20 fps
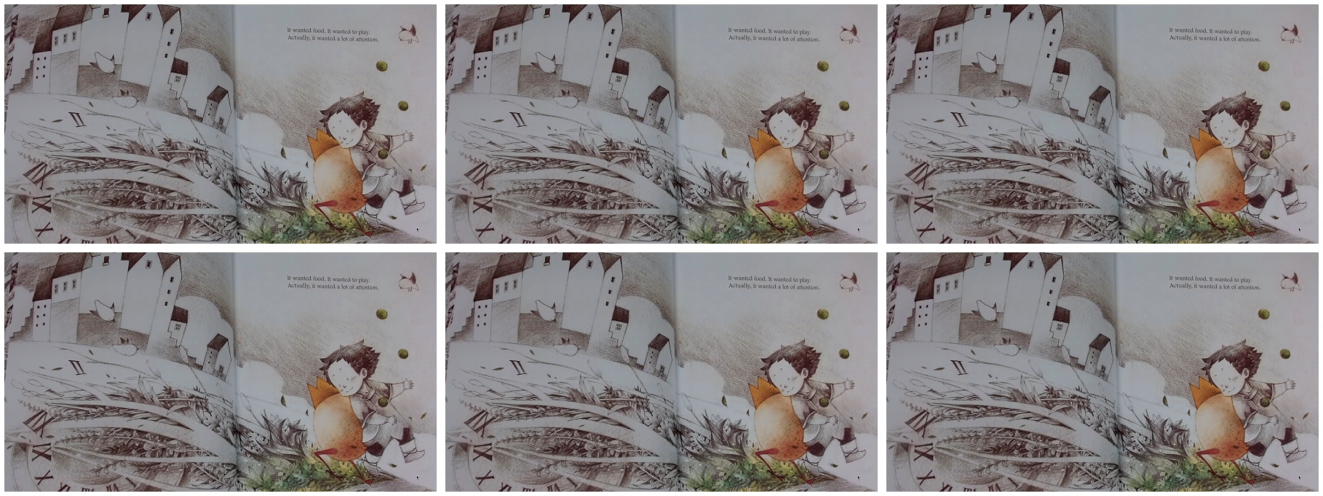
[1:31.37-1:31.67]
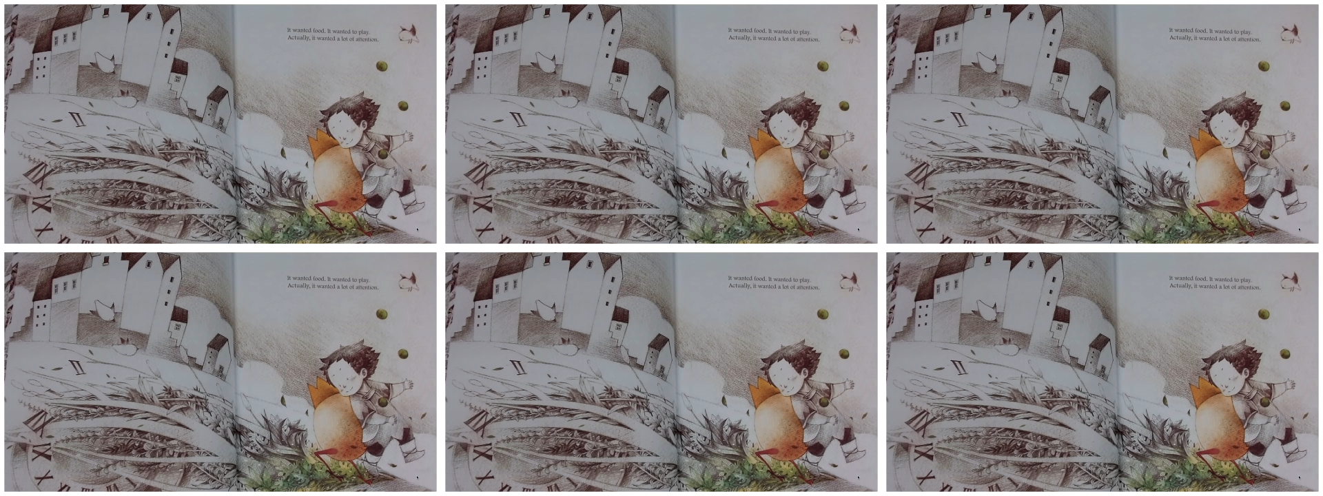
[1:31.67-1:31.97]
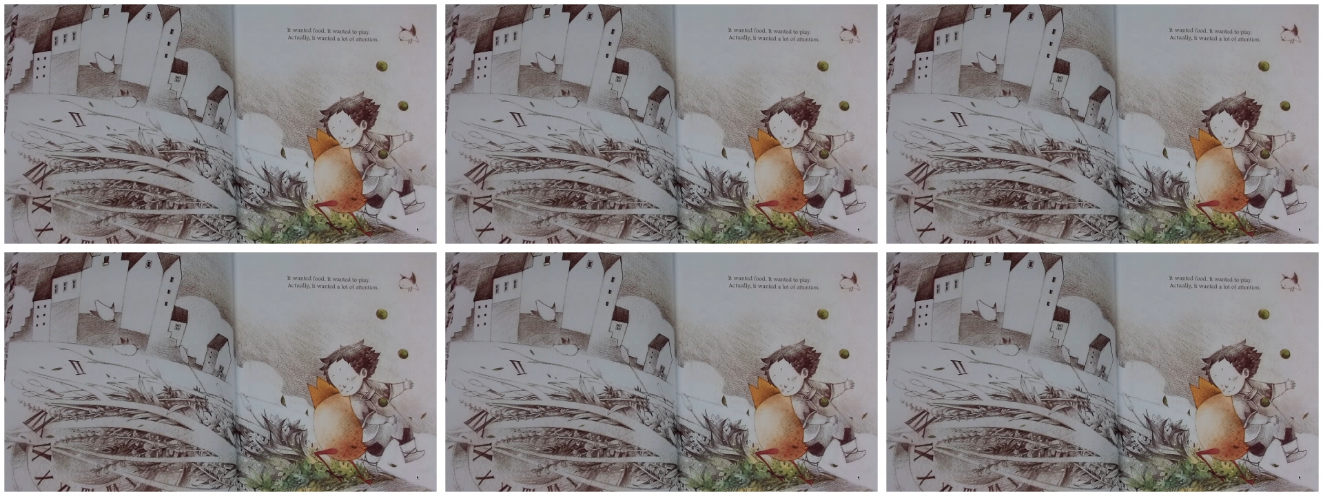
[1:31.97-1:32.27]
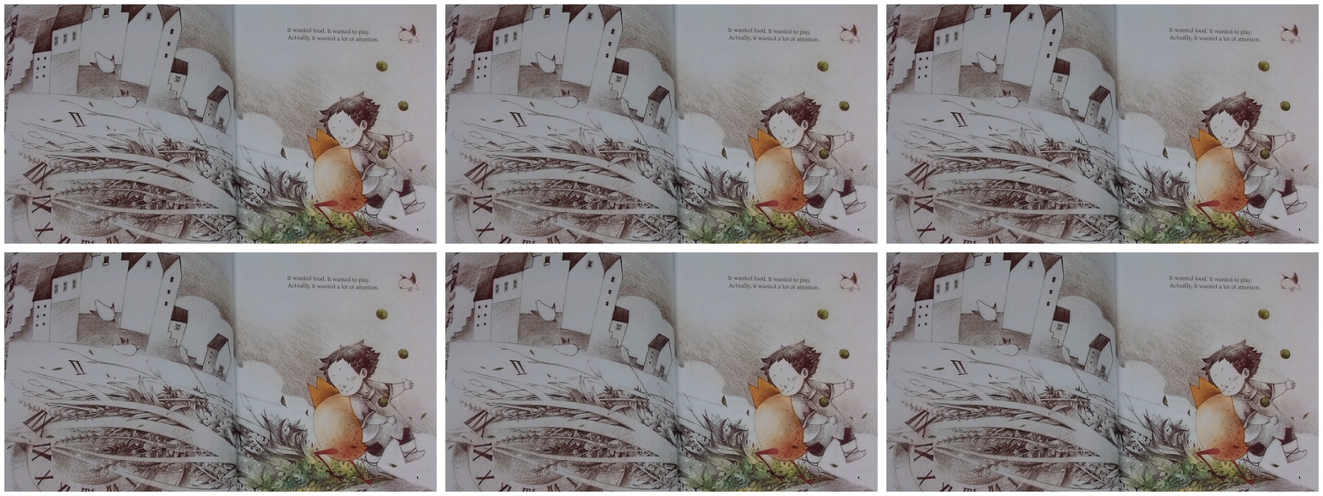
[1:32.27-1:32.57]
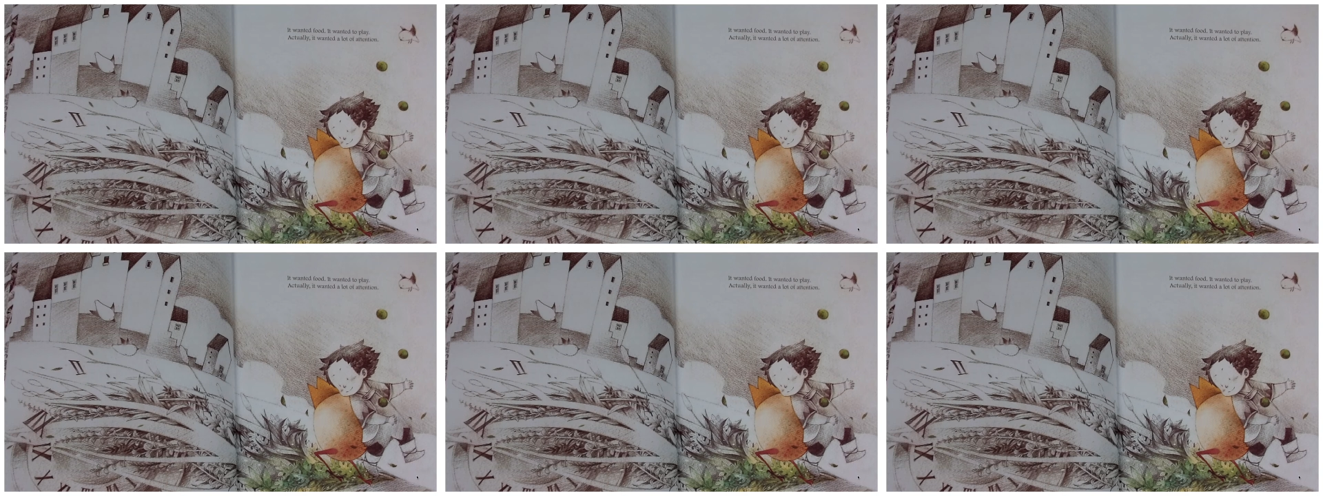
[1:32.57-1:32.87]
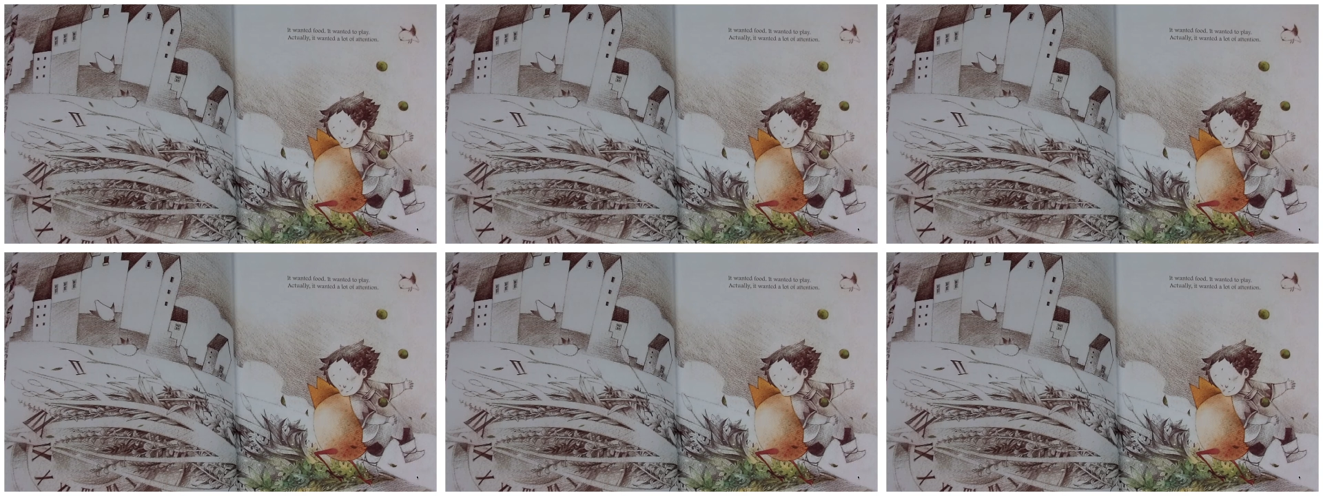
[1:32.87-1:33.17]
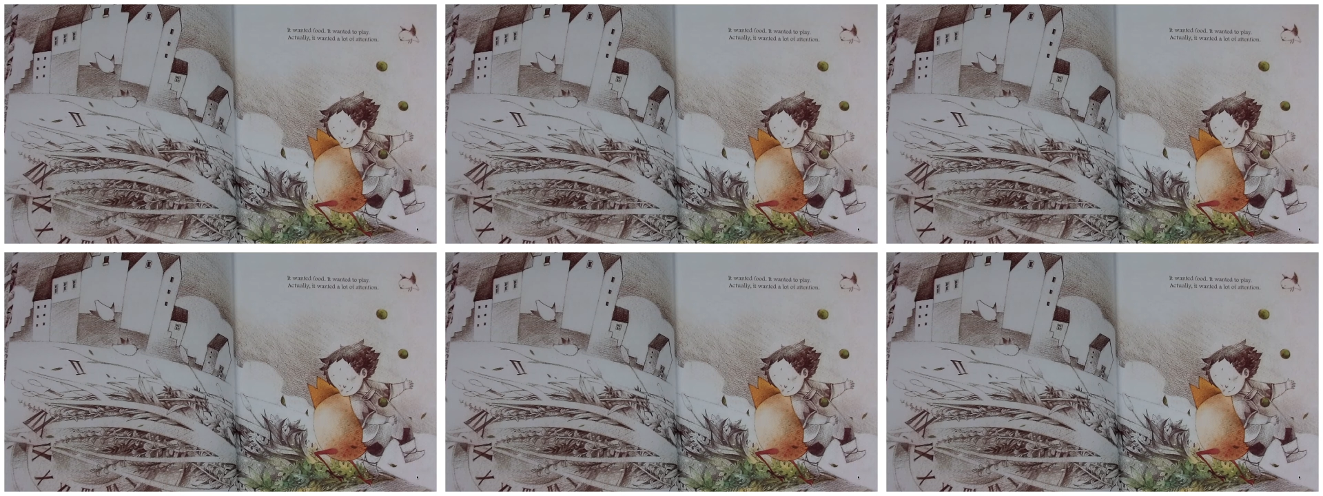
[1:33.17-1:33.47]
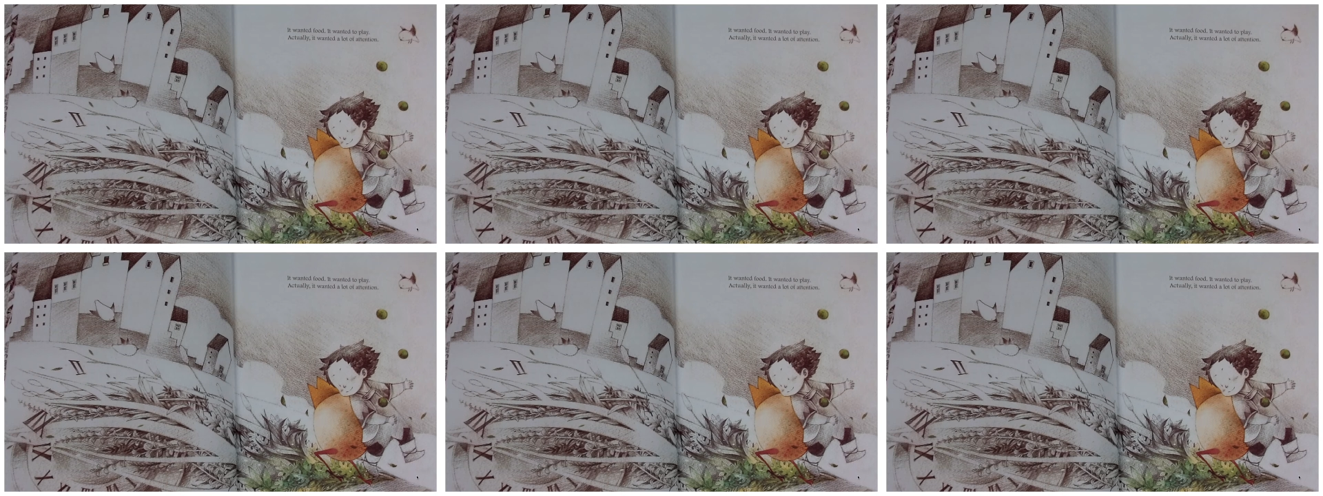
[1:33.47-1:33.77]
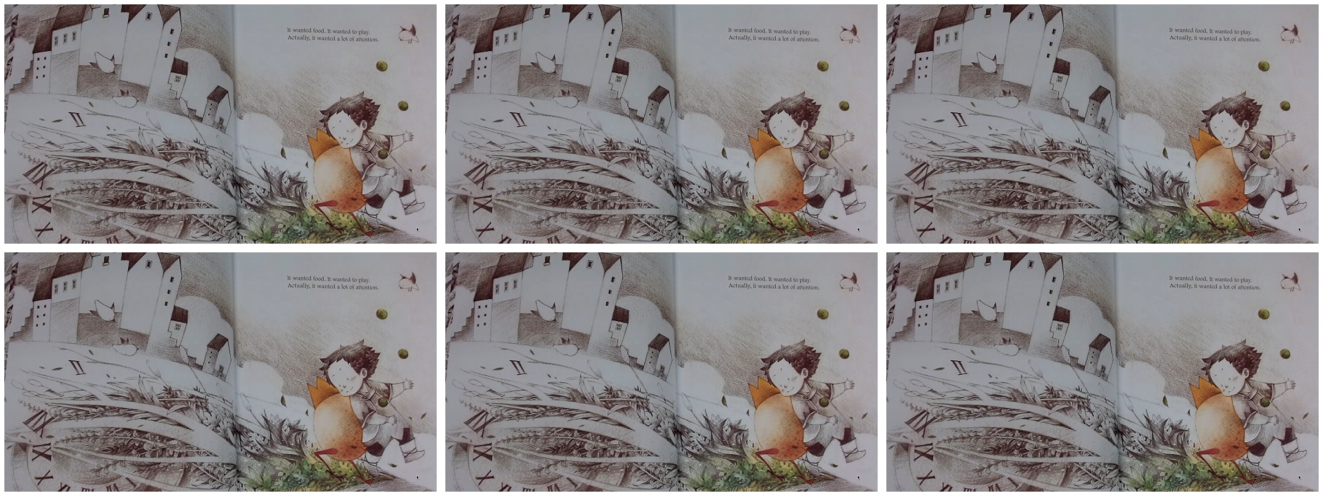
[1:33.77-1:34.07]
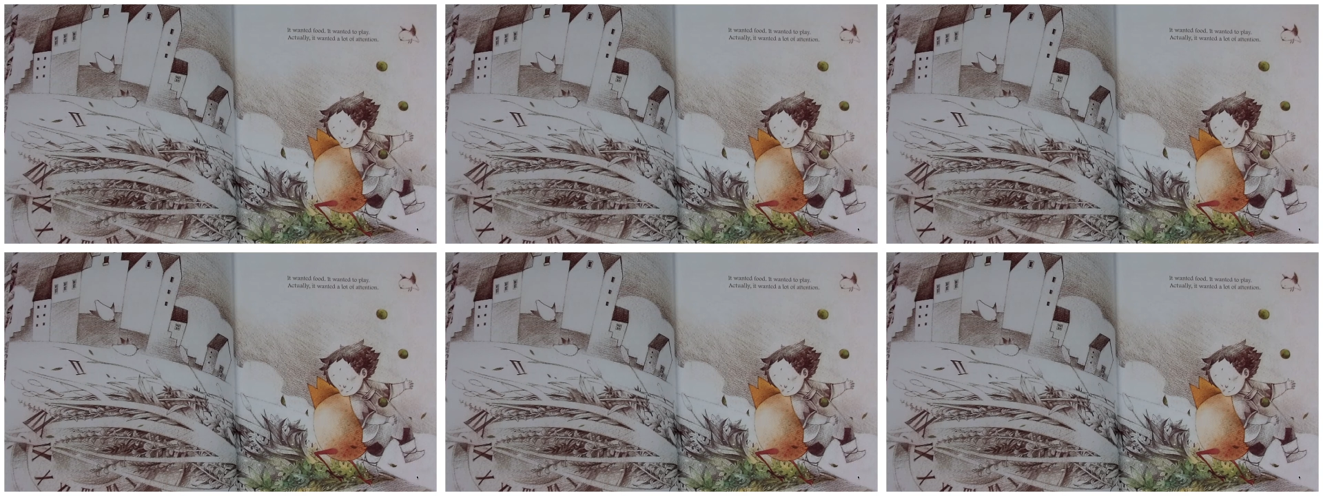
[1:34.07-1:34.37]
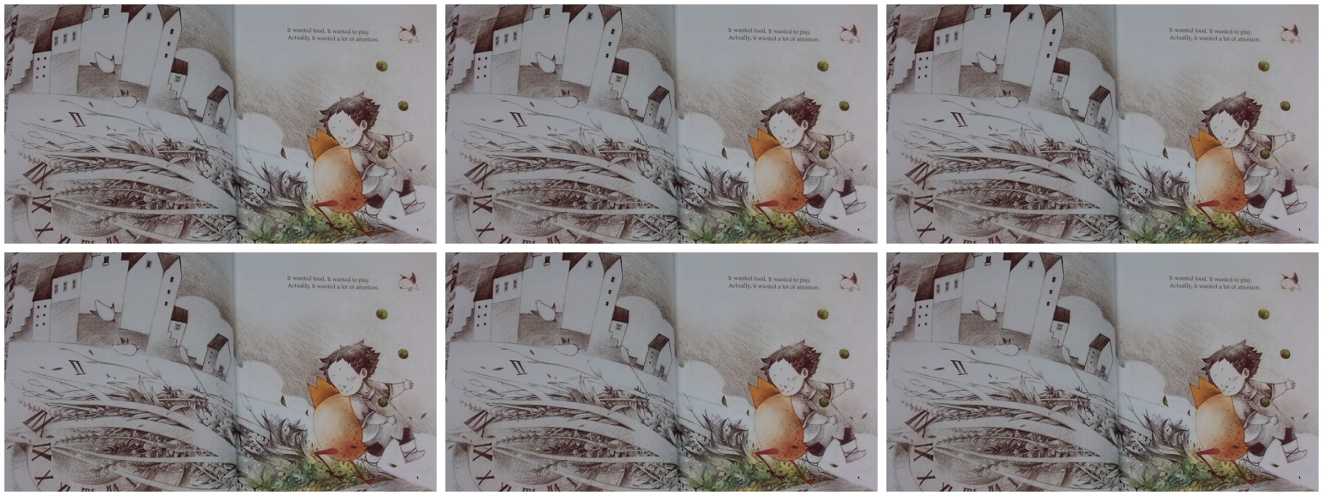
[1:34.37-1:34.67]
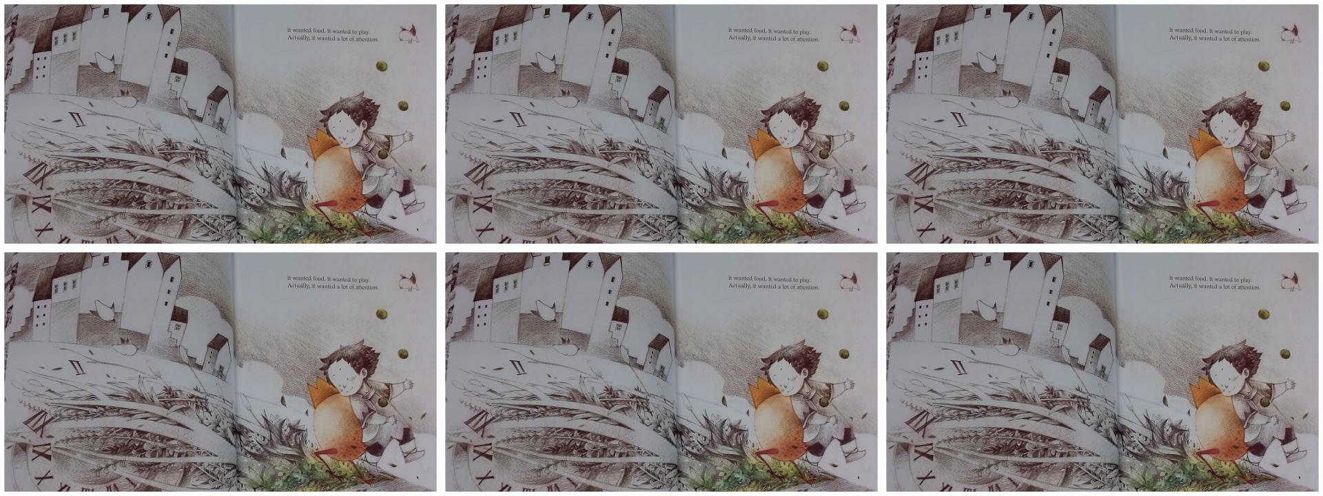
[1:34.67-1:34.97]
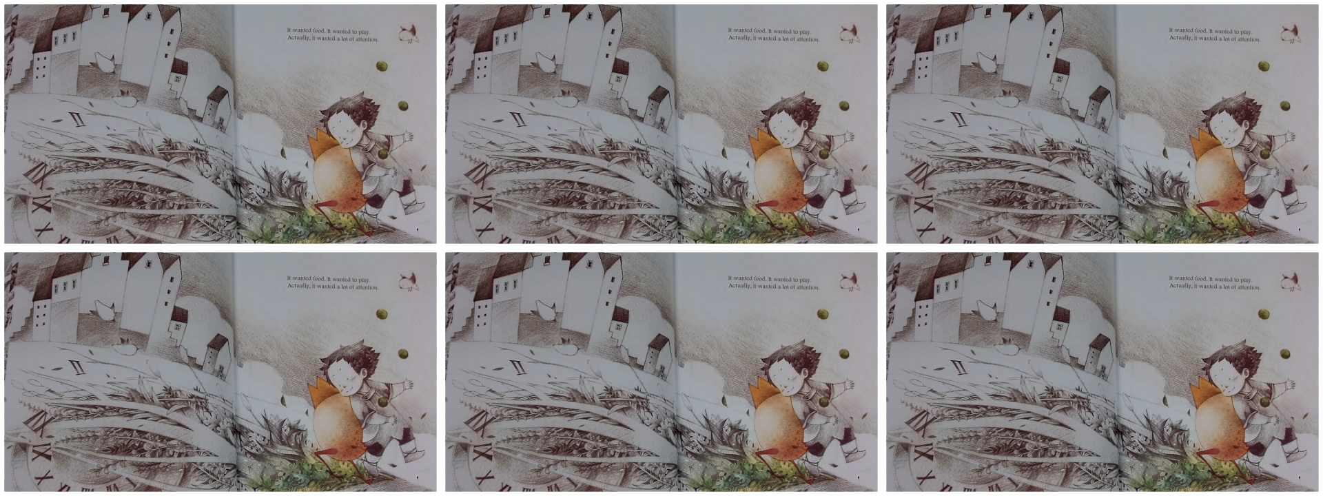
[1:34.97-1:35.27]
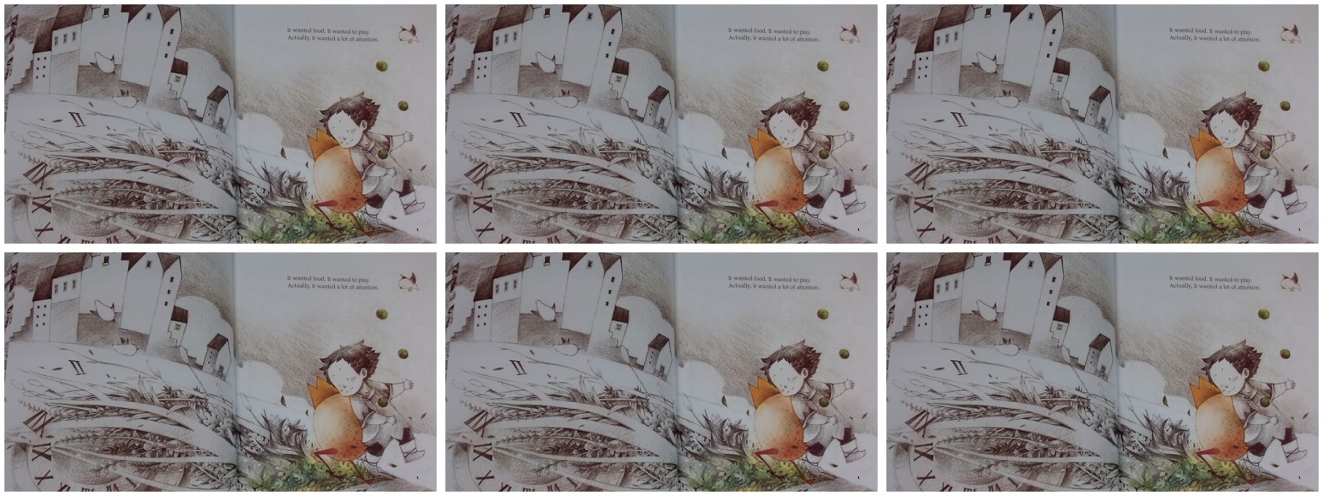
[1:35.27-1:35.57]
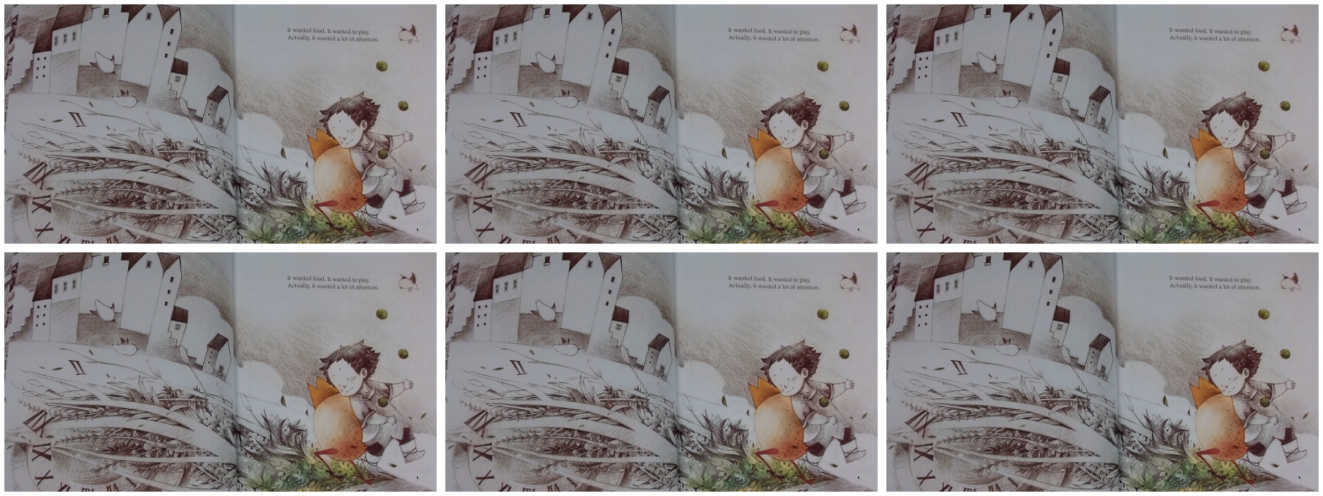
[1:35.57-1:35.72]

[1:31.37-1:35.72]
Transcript: Nobody's mouth can be seen.